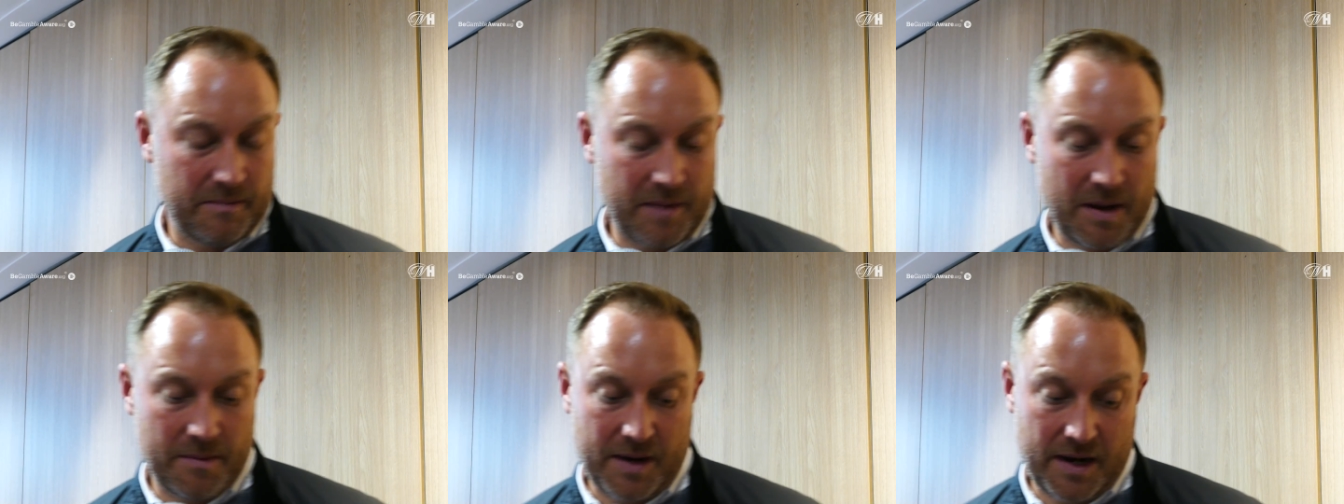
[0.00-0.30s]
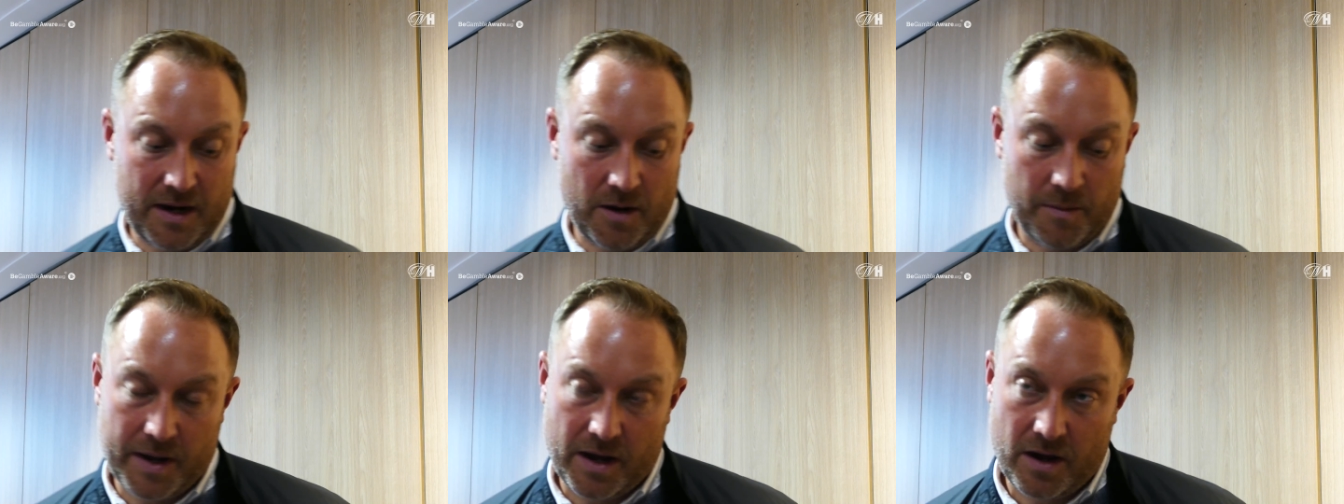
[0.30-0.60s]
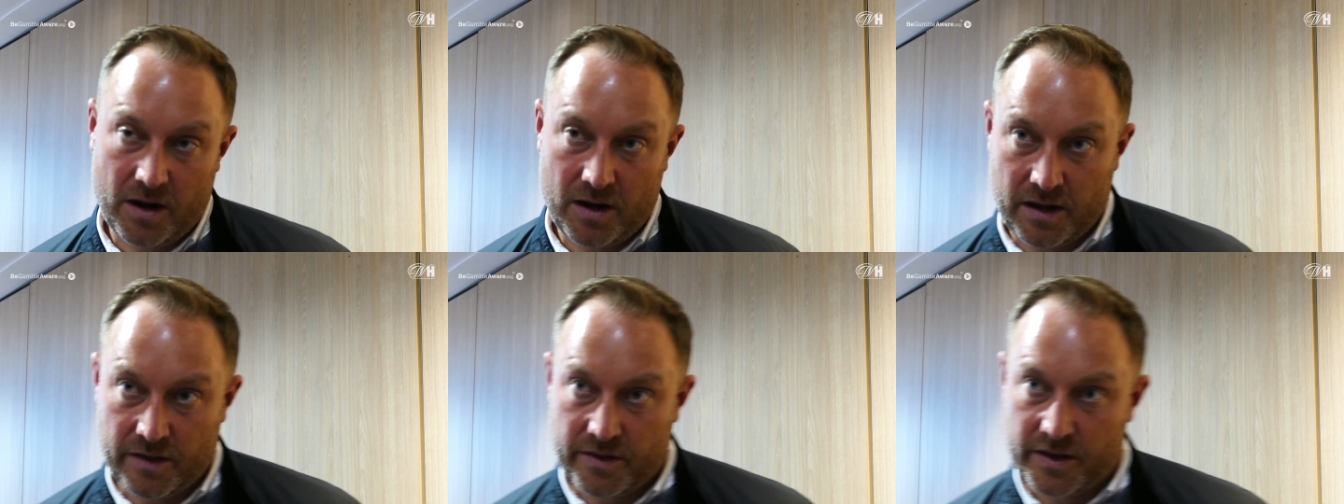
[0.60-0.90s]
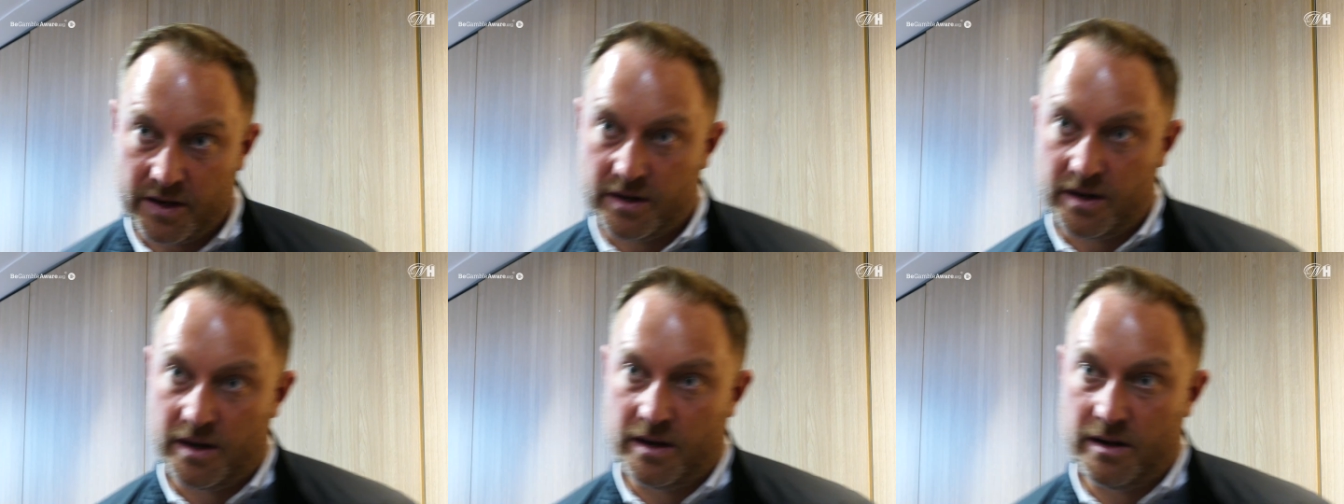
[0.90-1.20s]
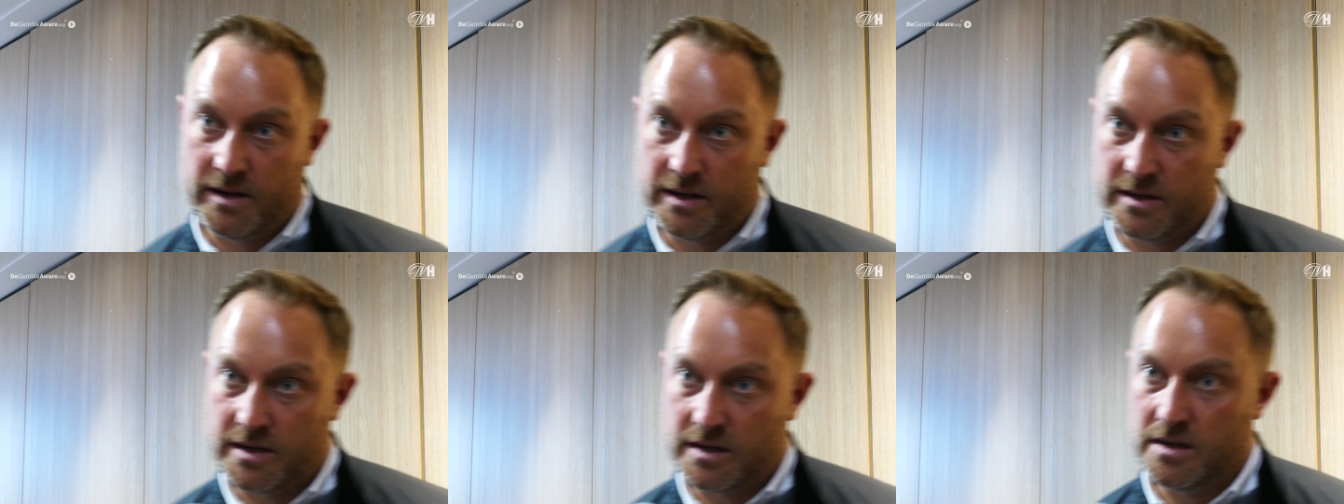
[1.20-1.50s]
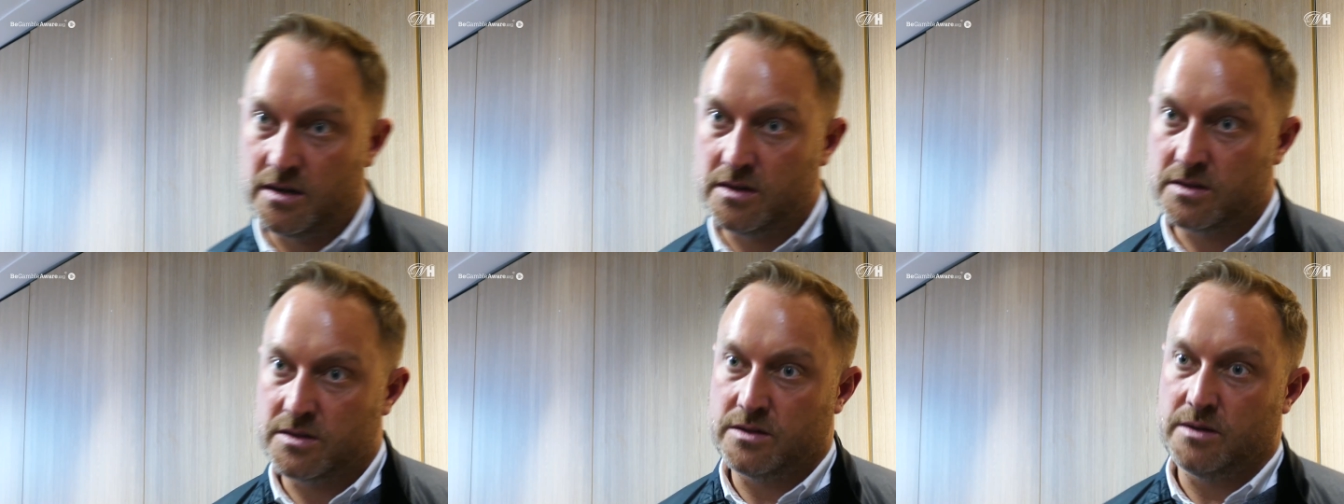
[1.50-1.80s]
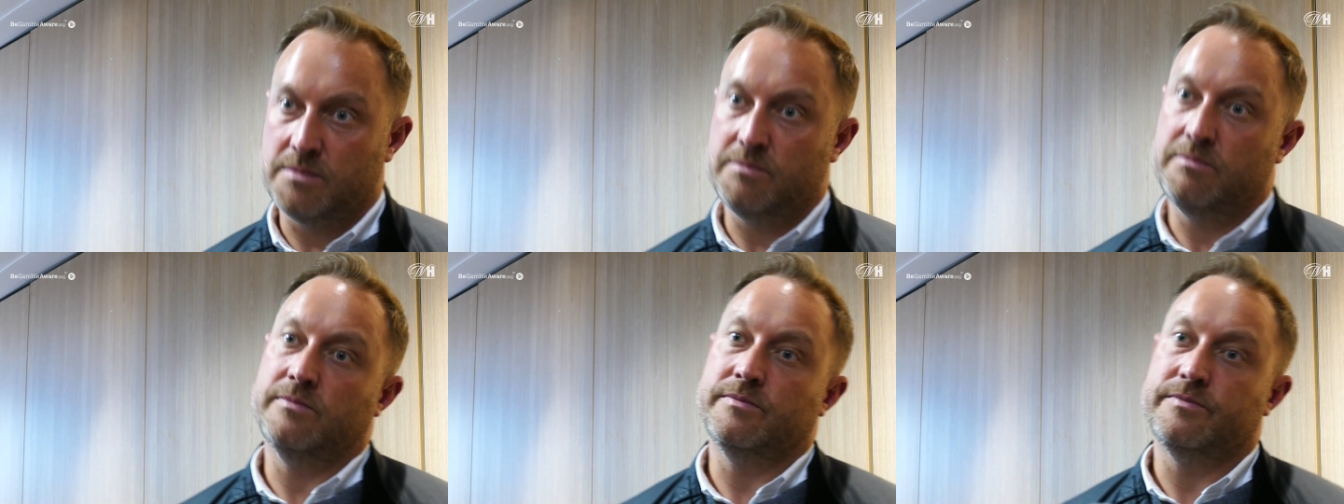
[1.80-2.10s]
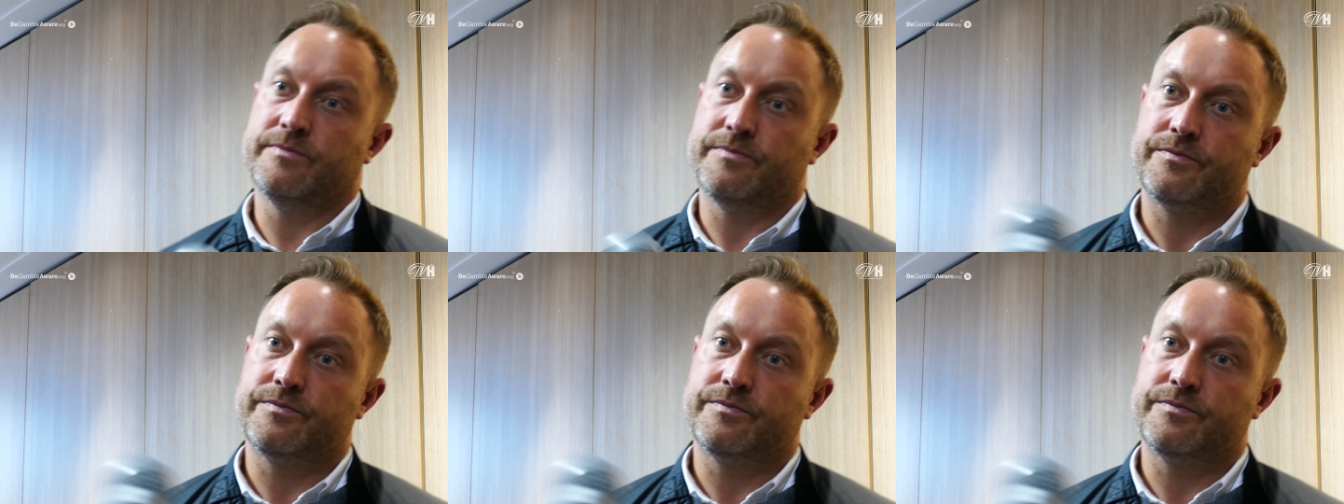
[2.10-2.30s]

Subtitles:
maybe a little bit earlier than he did last time.